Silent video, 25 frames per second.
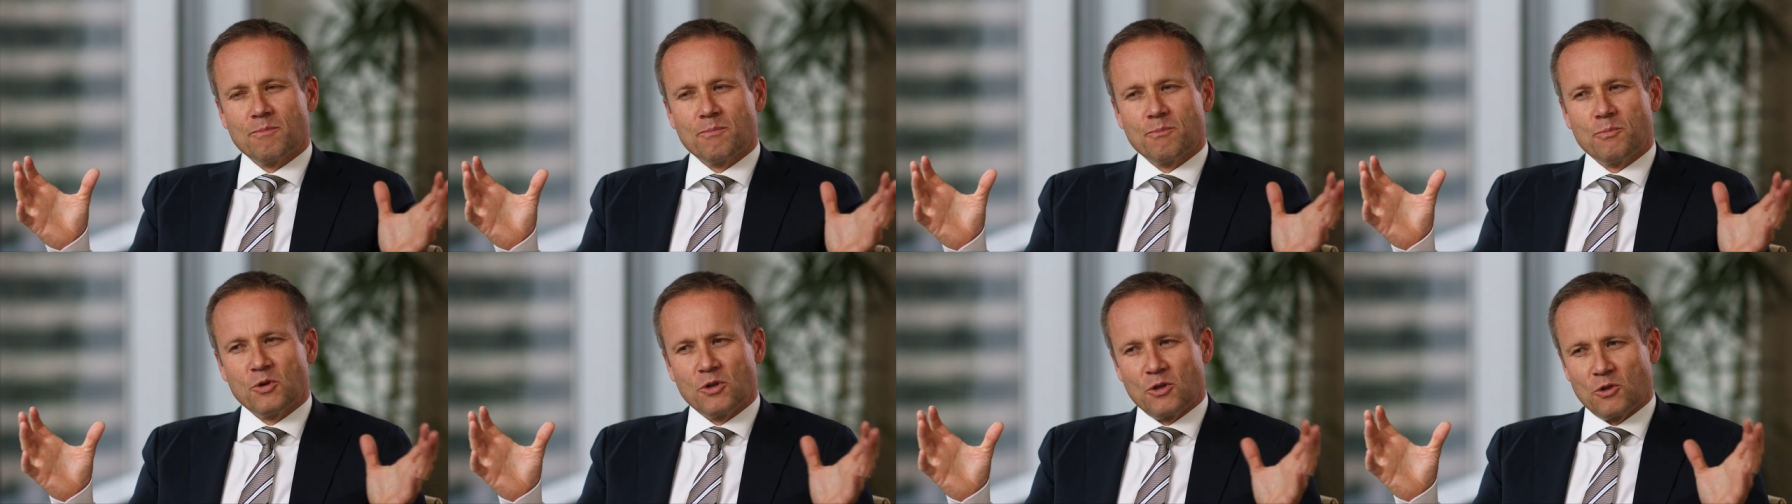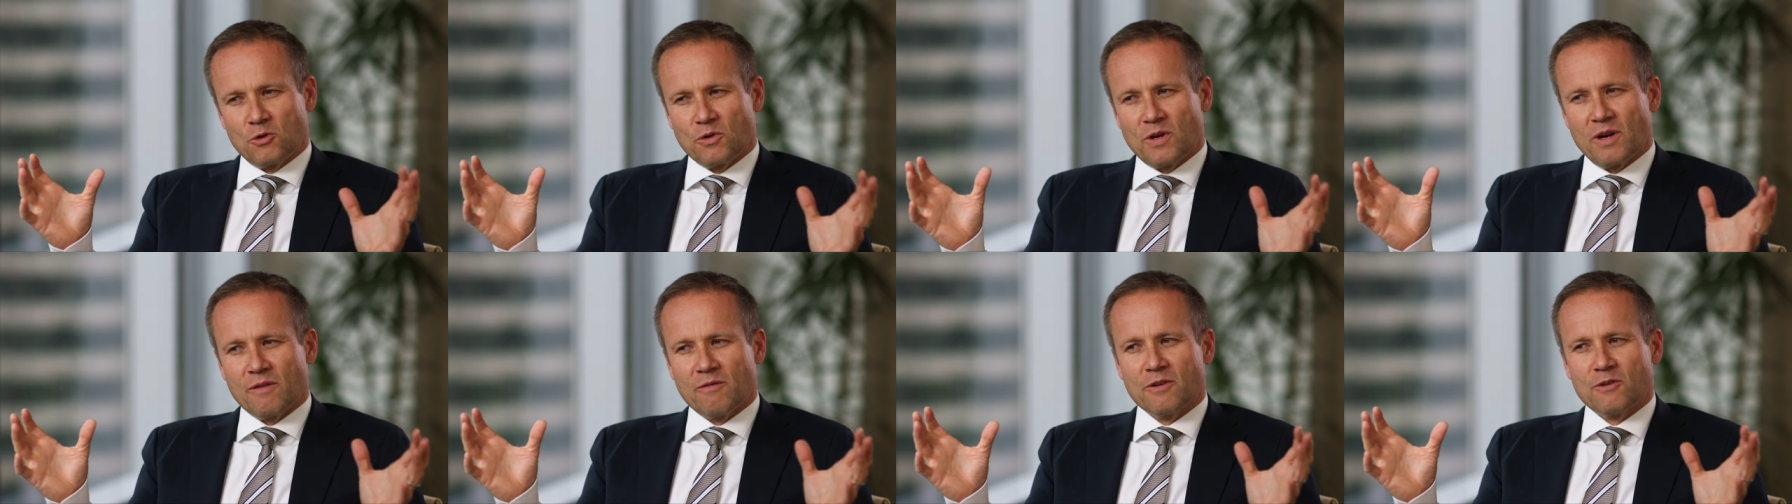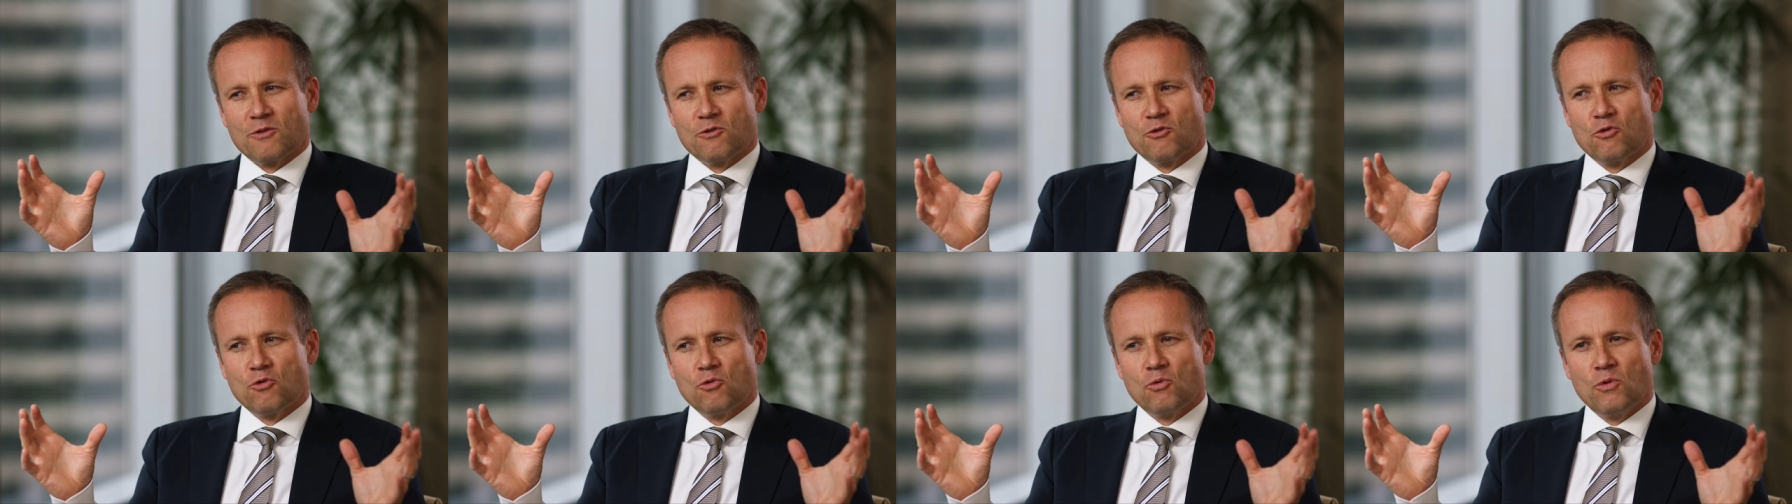putting together
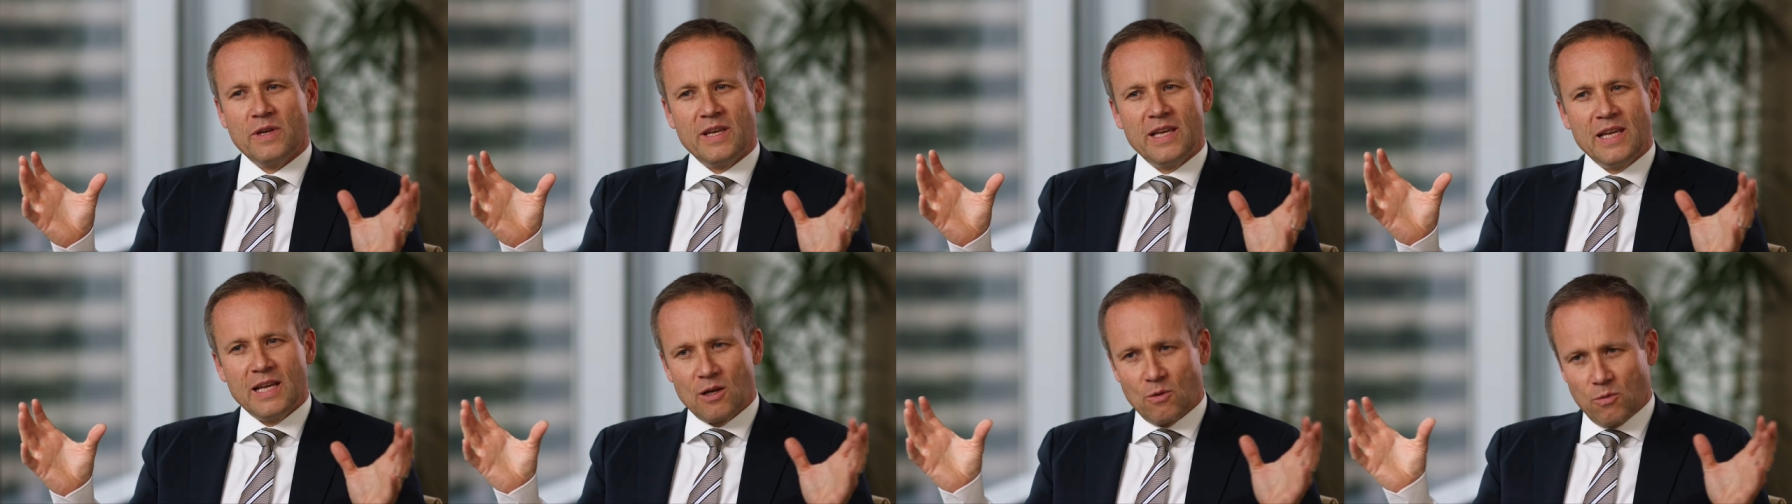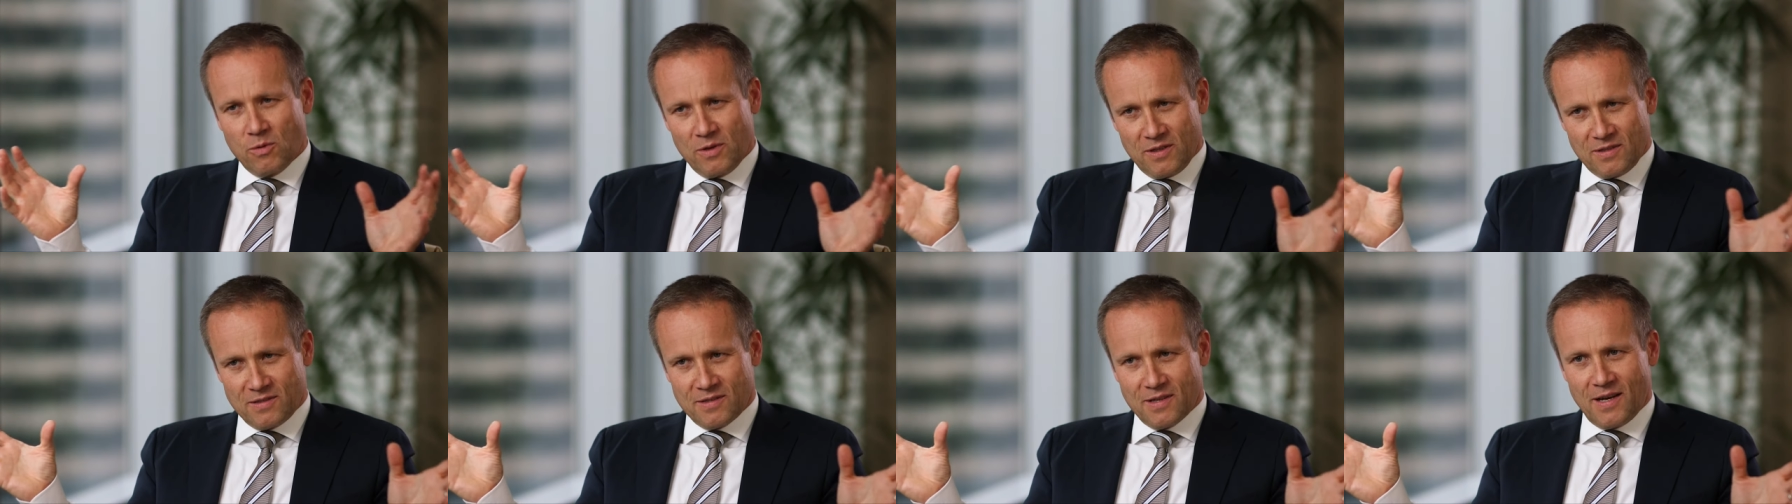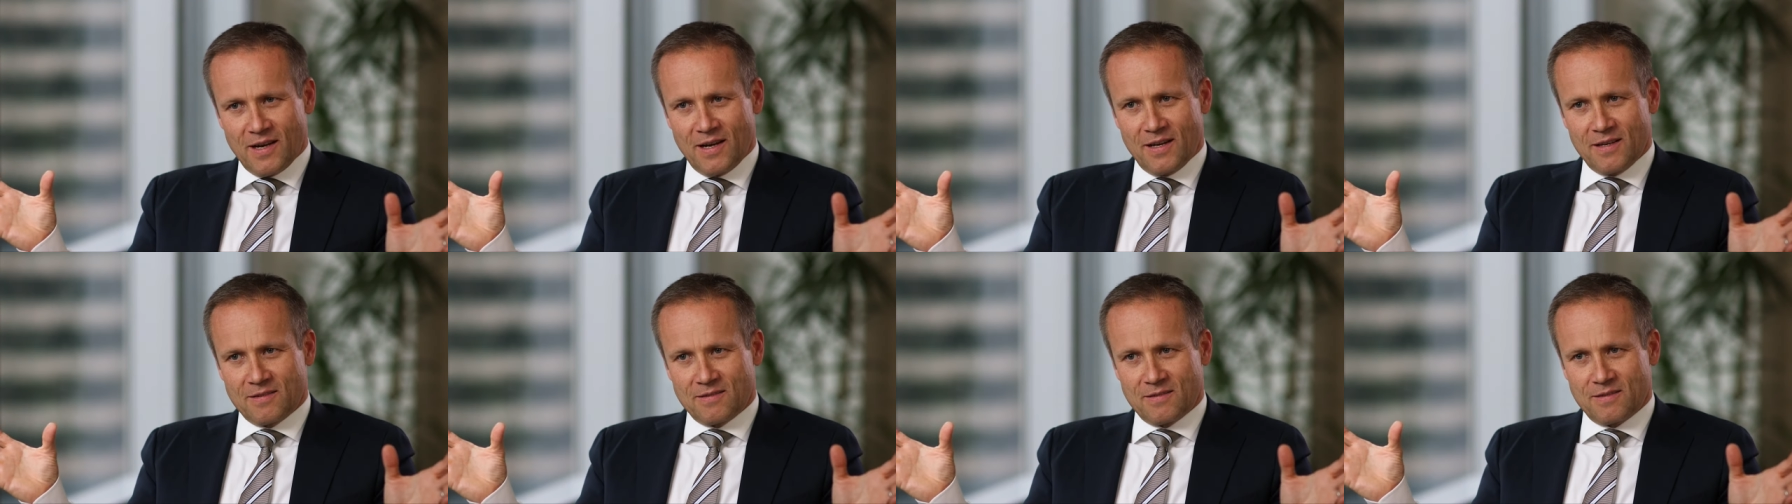two equally
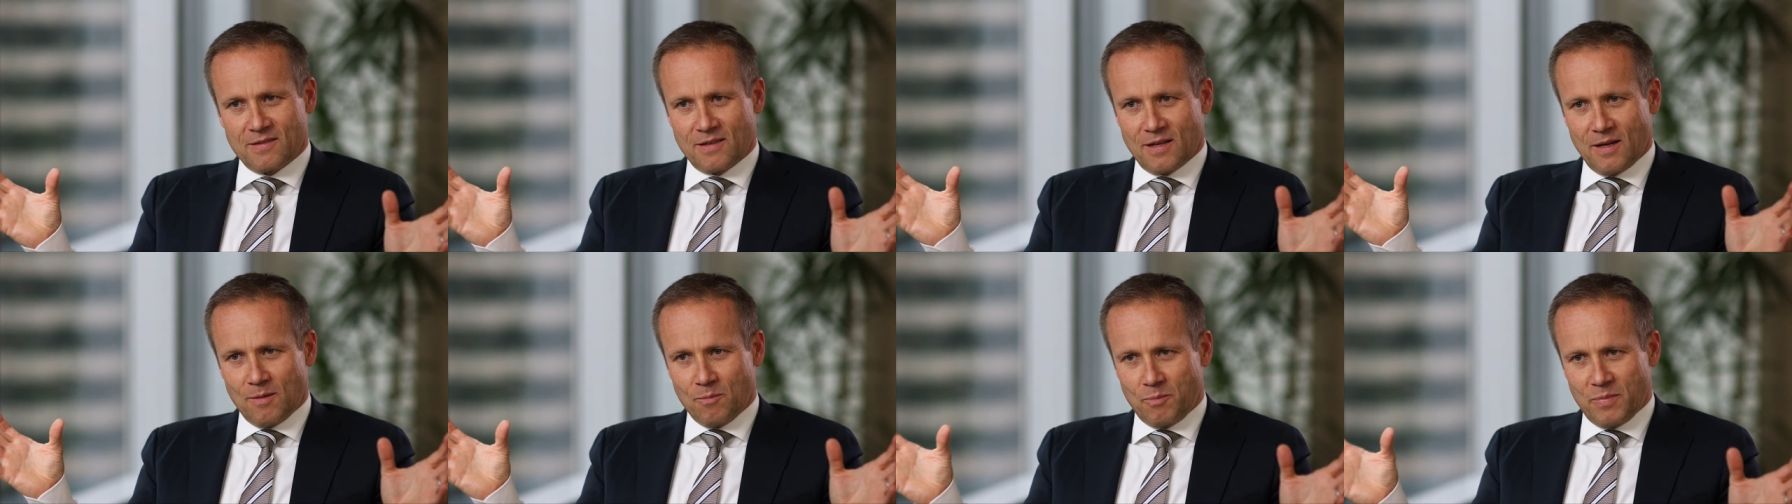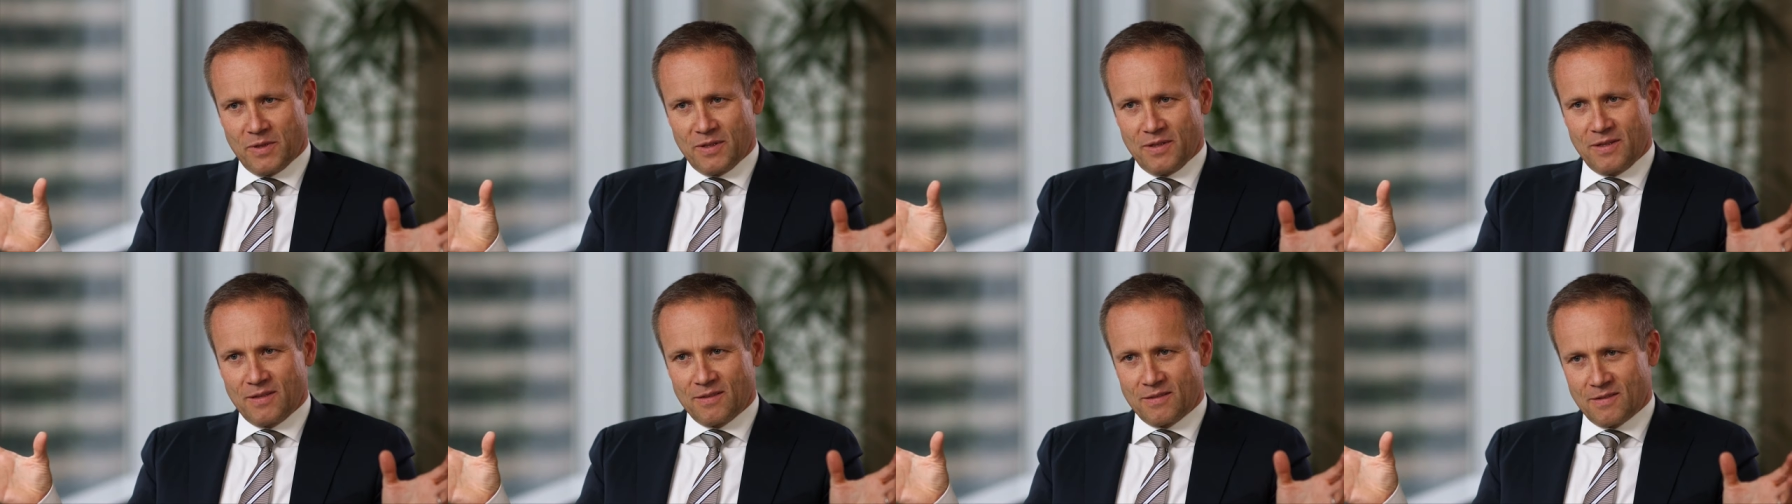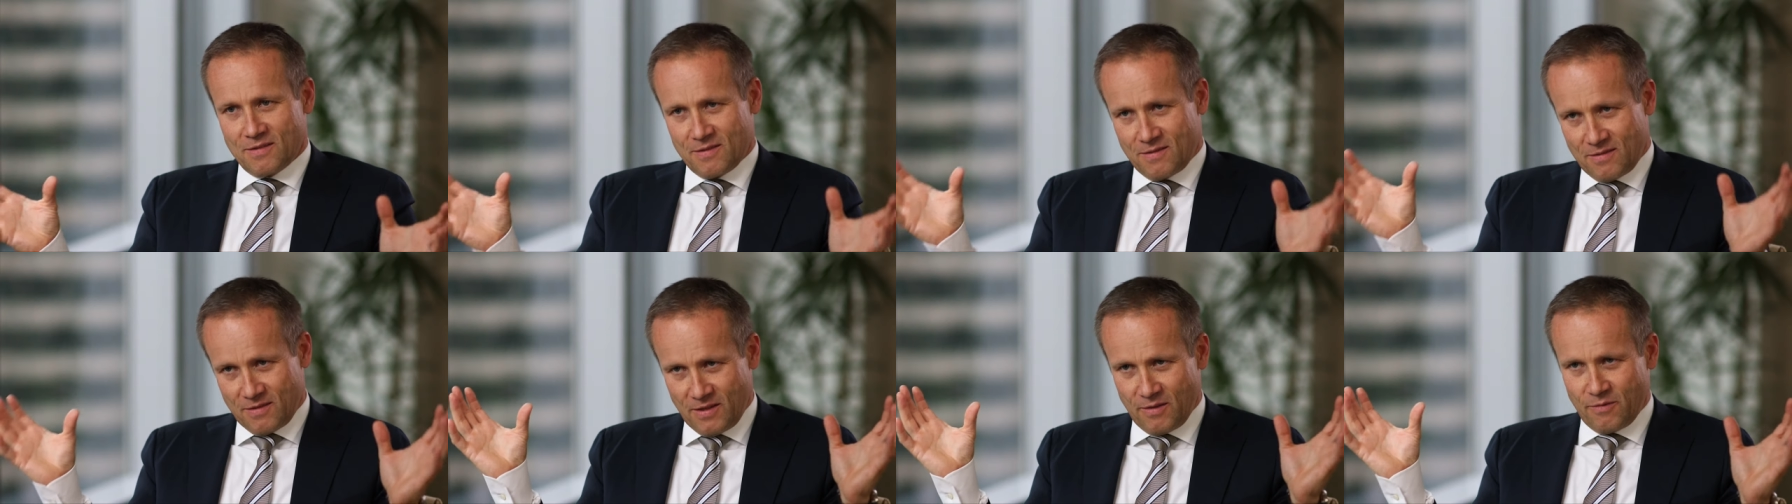sized companies,